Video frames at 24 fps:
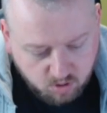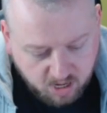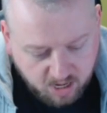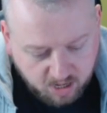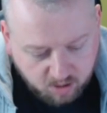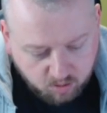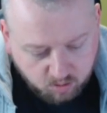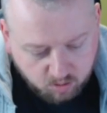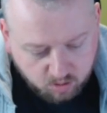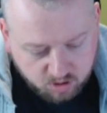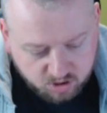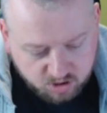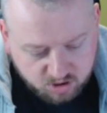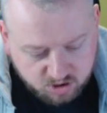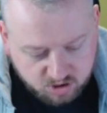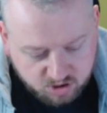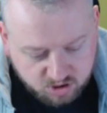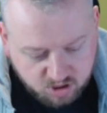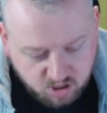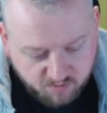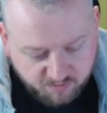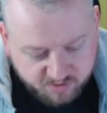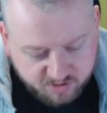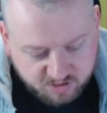our
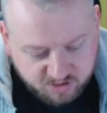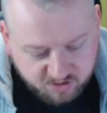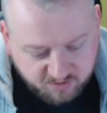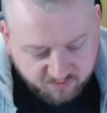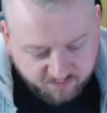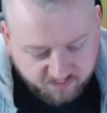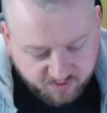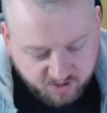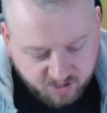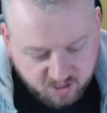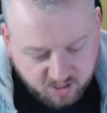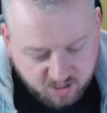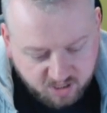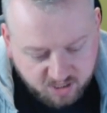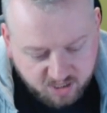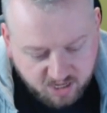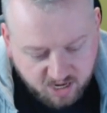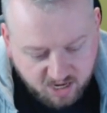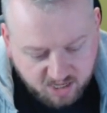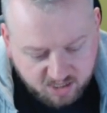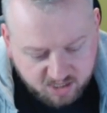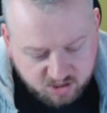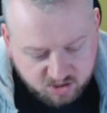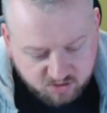service is friendly and
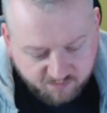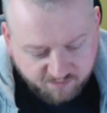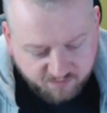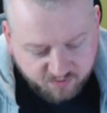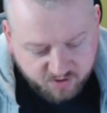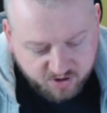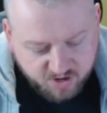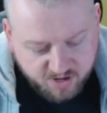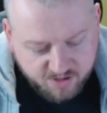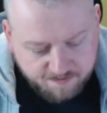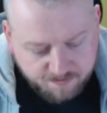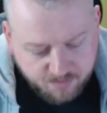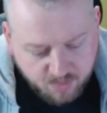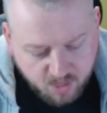hassle-free.